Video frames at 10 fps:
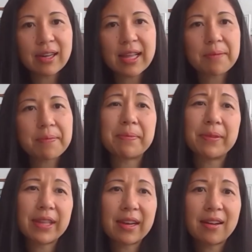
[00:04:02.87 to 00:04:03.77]
And the
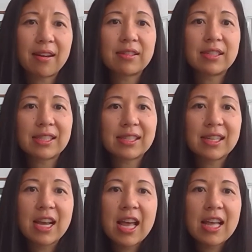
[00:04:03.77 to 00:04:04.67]
people there are just
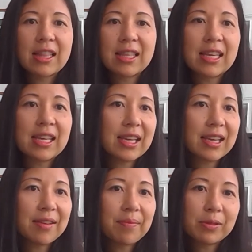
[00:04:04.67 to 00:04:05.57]

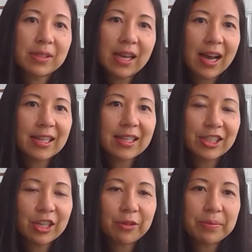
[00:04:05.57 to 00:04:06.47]
the most kind and
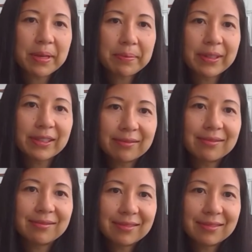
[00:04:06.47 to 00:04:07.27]
genuine people.